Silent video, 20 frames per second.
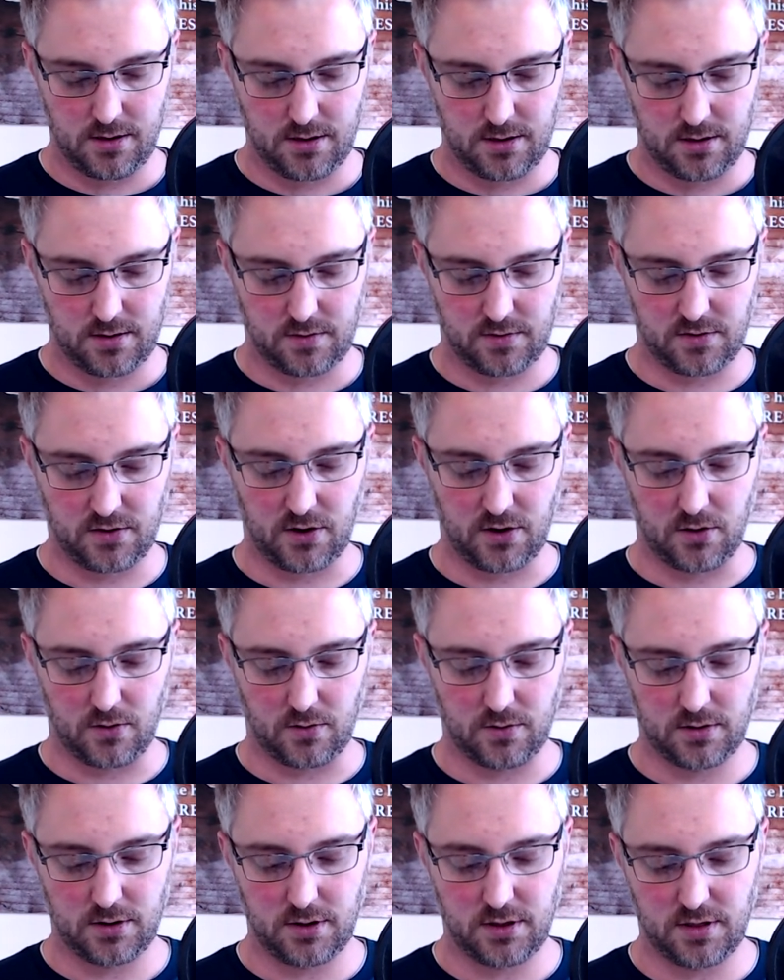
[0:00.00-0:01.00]
So
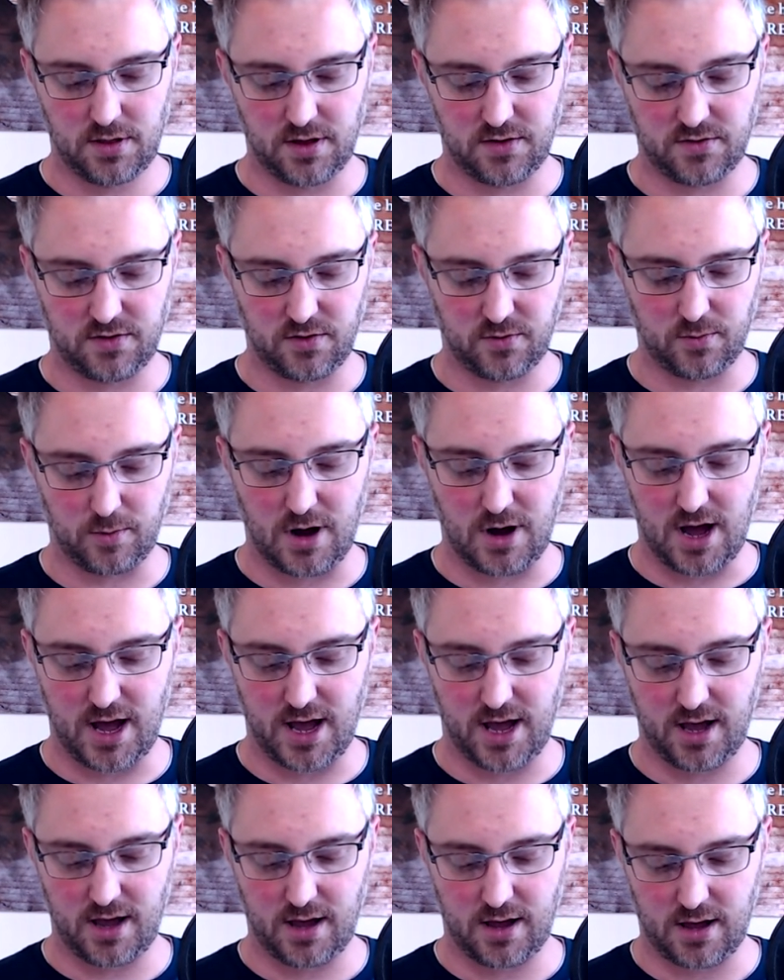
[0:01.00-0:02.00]
this is
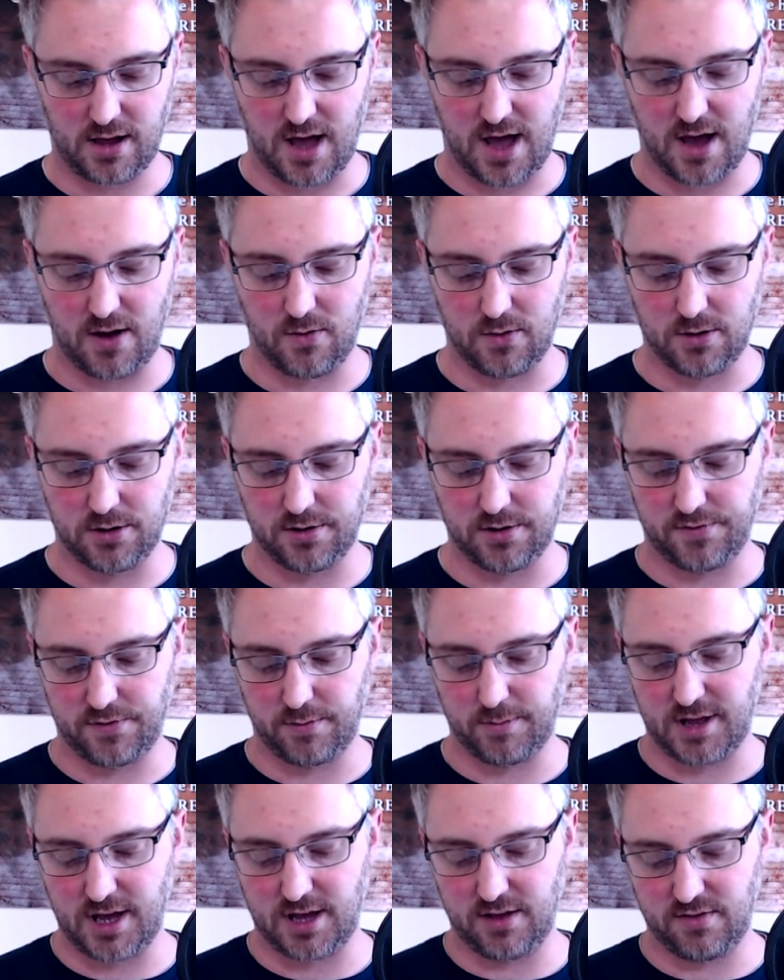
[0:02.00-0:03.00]
why I ordered
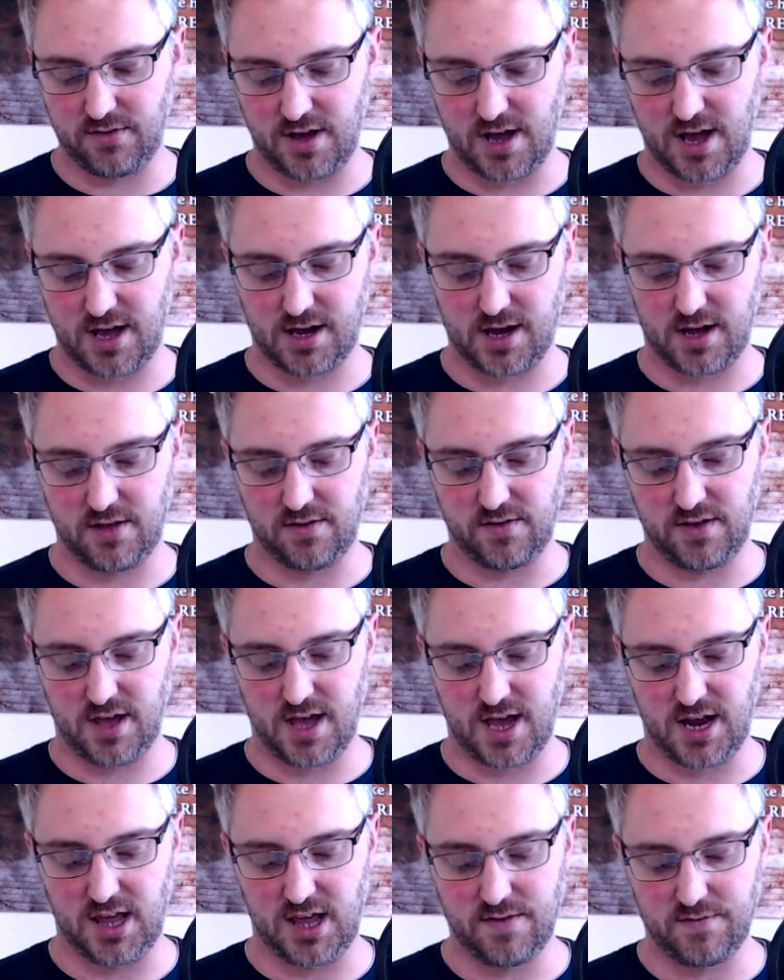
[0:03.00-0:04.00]
from Legacy Icons
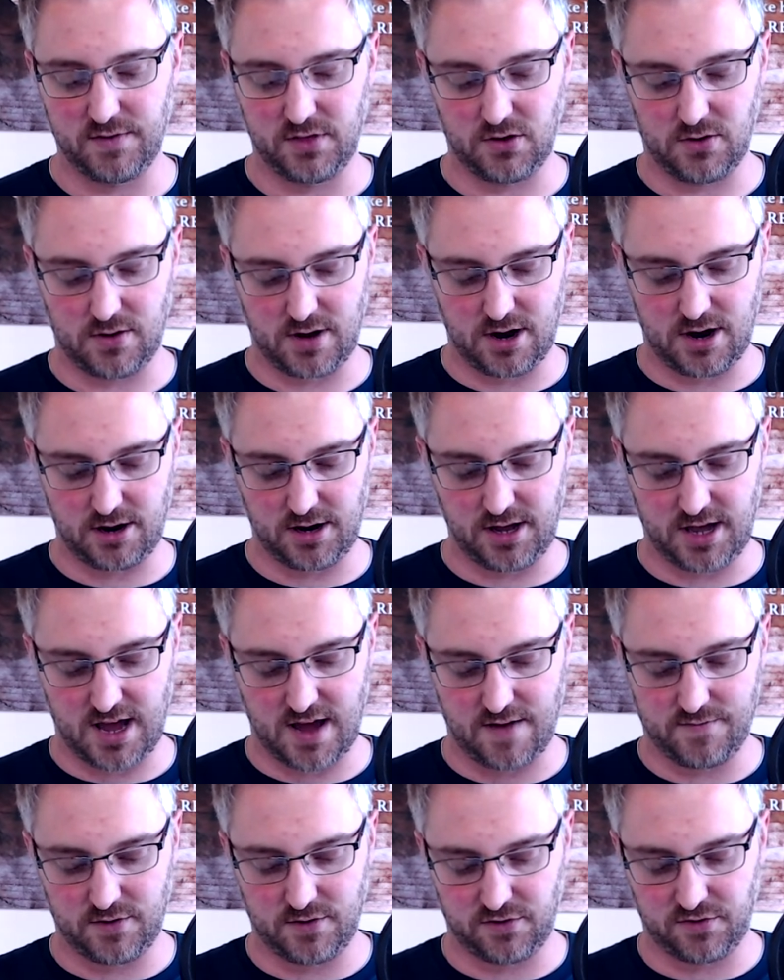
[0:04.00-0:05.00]
again, even though I already
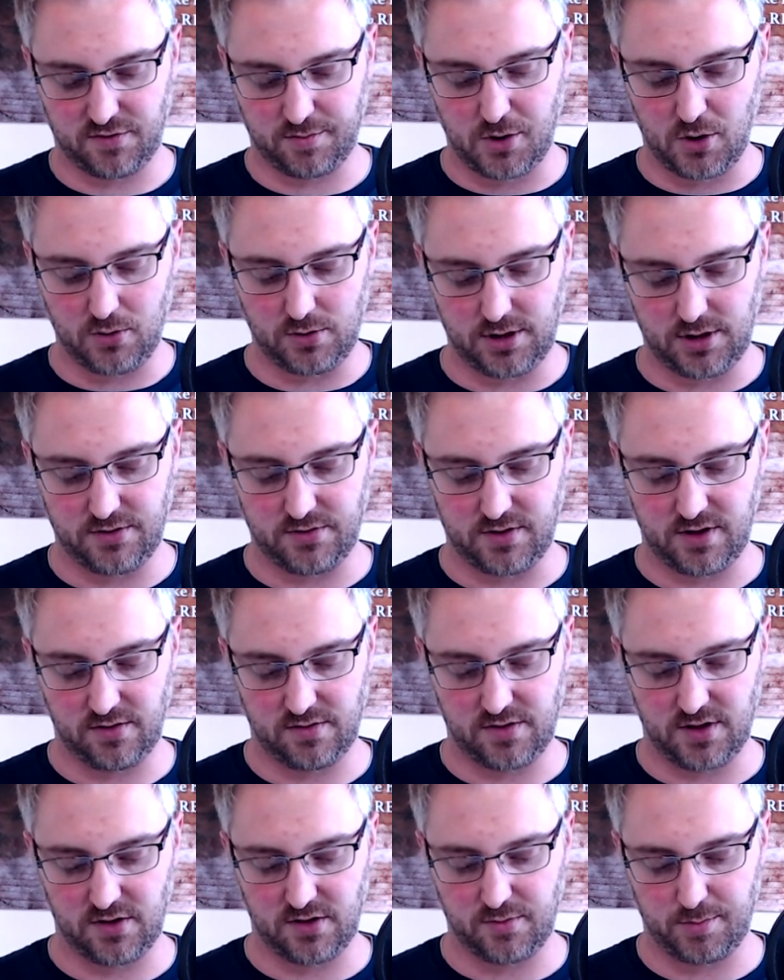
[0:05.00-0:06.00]
have their smokeless
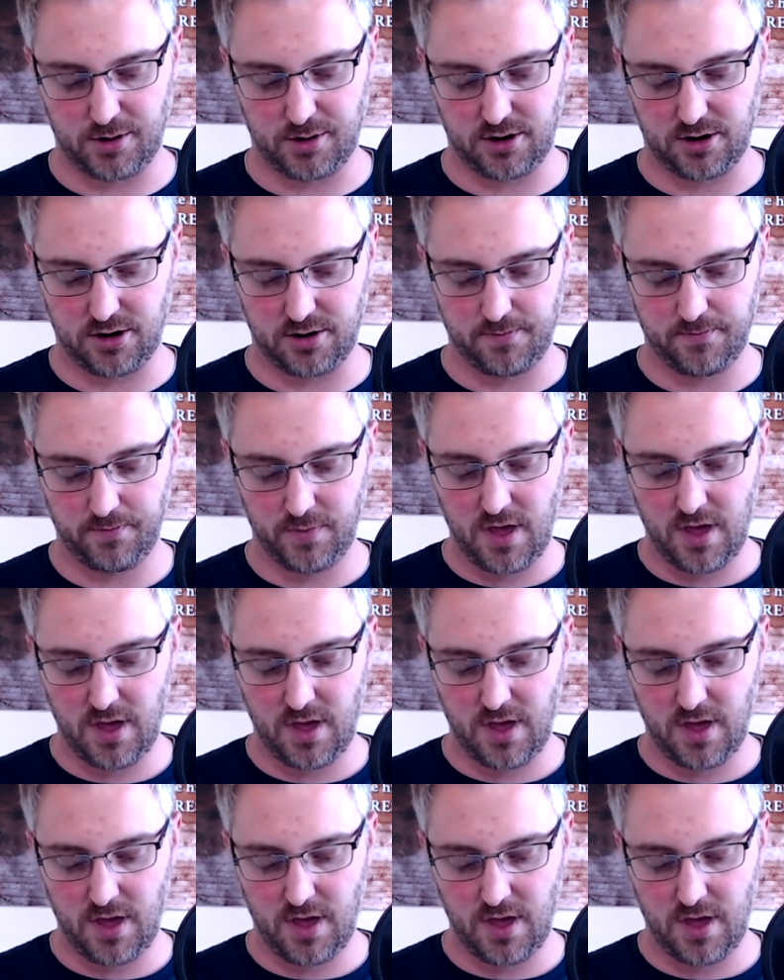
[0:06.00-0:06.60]
incense burner.